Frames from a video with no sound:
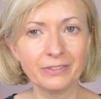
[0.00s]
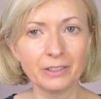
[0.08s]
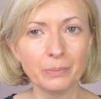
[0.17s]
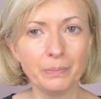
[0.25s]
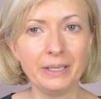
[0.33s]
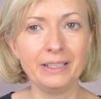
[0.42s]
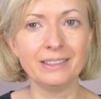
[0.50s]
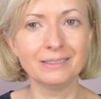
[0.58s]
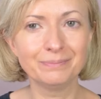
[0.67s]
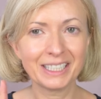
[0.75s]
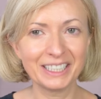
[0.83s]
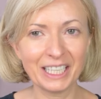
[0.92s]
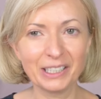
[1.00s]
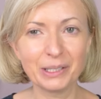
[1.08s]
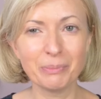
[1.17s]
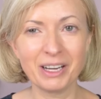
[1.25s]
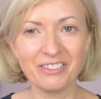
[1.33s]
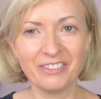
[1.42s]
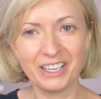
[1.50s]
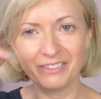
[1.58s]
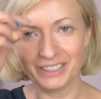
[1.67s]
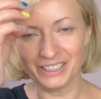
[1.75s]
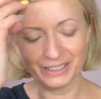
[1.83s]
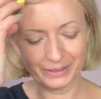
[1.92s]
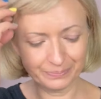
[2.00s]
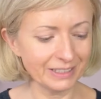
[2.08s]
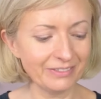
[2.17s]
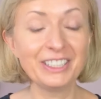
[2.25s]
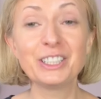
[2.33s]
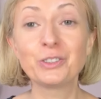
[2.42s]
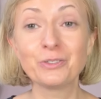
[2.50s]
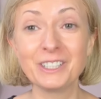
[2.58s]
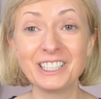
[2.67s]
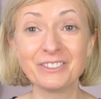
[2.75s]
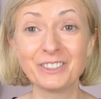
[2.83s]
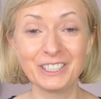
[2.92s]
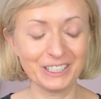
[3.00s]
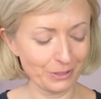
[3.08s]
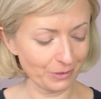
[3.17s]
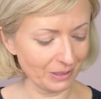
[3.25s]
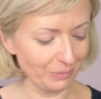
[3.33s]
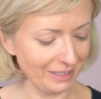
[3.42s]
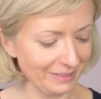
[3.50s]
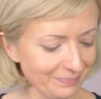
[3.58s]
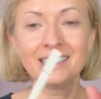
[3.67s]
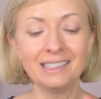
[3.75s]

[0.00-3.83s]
it will be another my favorite, but we need to wait for it to come in.